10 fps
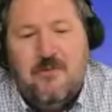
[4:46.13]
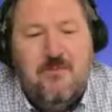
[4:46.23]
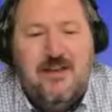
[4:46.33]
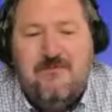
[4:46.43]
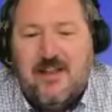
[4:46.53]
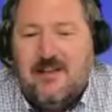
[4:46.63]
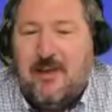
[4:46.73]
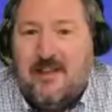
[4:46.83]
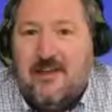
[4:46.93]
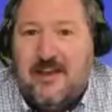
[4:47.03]
When we
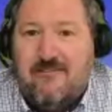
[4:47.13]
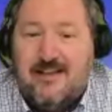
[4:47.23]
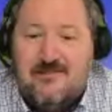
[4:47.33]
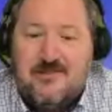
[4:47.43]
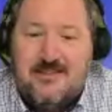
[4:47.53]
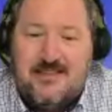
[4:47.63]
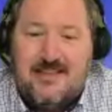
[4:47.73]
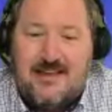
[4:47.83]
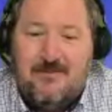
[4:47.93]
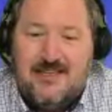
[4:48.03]
develop our learning
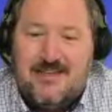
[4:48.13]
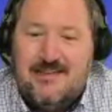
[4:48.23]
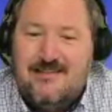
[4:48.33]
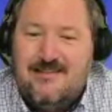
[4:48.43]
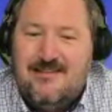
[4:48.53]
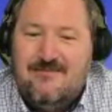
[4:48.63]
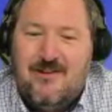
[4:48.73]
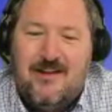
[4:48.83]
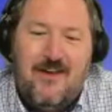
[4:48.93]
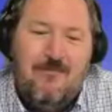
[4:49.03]
resources at the Commission,
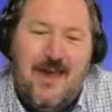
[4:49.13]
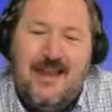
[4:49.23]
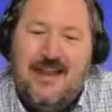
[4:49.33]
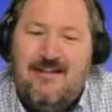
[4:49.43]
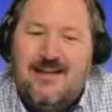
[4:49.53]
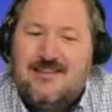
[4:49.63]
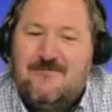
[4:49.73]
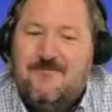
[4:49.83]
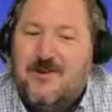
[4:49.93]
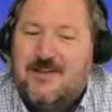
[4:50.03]
one of our main
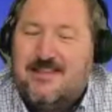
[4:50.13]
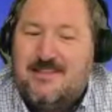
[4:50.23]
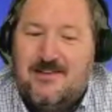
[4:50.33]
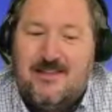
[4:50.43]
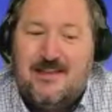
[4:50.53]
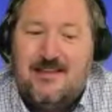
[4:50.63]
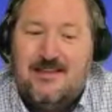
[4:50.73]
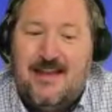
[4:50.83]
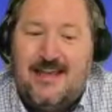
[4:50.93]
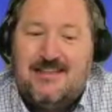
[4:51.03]
areas of focus is on
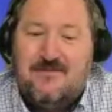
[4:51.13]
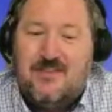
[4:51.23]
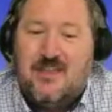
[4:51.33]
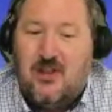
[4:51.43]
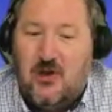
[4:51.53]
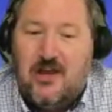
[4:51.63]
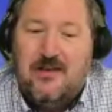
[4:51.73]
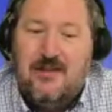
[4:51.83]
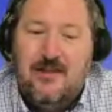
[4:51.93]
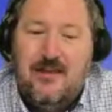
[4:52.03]
the needs of the
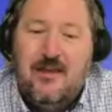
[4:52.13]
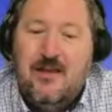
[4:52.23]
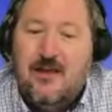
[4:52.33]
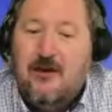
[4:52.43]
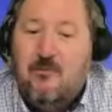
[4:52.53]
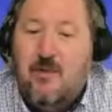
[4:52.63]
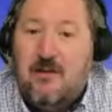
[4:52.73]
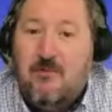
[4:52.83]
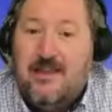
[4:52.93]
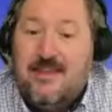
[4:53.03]
learner.
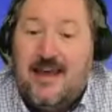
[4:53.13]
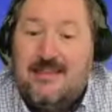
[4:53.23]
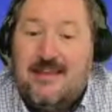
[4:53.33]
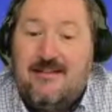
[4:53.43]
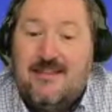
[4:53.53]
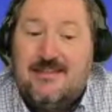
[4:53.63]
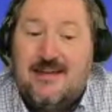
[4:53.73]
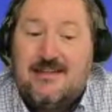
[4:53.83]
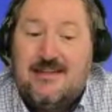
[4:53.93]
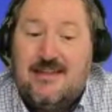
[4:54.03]
We're aware that out there in the
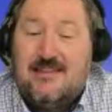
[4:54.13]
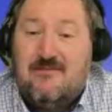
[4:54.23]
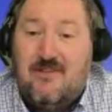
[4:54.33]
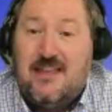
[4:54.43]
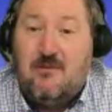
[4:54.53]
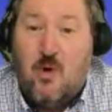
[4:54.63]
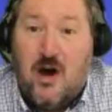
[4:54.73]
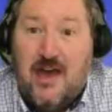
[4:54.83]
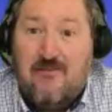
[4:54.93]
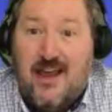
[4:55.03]
sector, there's a really
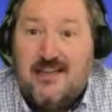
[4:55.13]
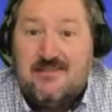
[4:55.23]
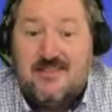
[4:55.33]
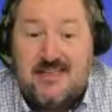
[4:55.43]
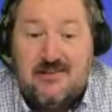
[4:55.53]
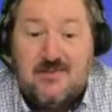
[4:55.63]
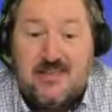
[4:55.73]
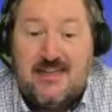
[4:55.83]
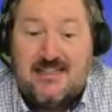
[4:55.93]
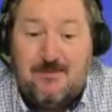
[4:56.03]
wide range of skills
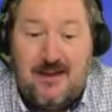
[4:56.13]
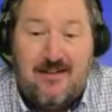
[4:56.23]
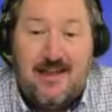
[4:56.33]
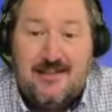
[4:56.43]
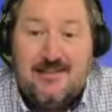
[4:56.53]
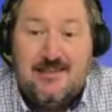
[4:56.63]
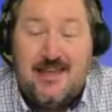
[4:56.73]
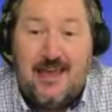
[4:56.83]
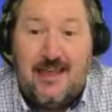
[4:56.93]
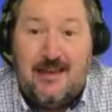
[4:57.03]
and experience
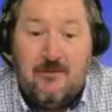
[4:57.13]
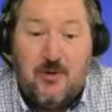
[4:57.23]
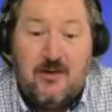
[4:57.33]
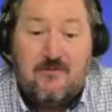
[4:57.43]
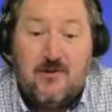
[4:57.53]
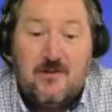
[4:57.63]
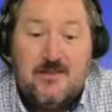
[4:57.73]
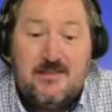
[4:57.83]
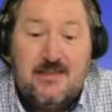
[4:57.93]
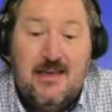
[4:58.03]
in the
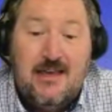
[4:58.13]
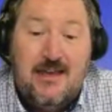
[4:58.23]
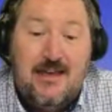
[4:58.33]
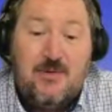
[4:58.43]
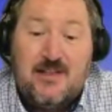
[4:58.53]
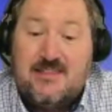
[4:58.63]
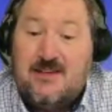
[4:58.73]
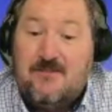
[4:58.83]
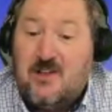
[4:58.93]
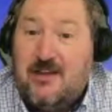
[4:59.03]
workforce, as well as
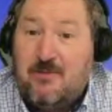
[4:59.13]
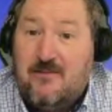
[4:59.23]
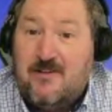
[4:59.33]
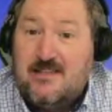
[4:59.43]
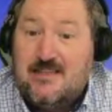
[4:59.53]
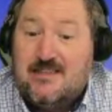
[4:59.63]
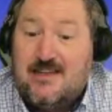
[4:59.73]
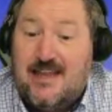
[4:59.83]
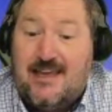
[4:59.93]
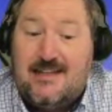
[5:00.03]
different learning preferences
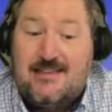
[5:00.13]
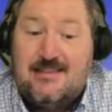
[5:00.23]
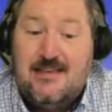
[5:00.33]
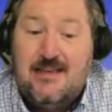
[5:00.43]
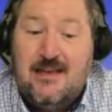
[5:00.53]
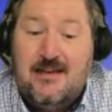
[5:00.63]
and needs.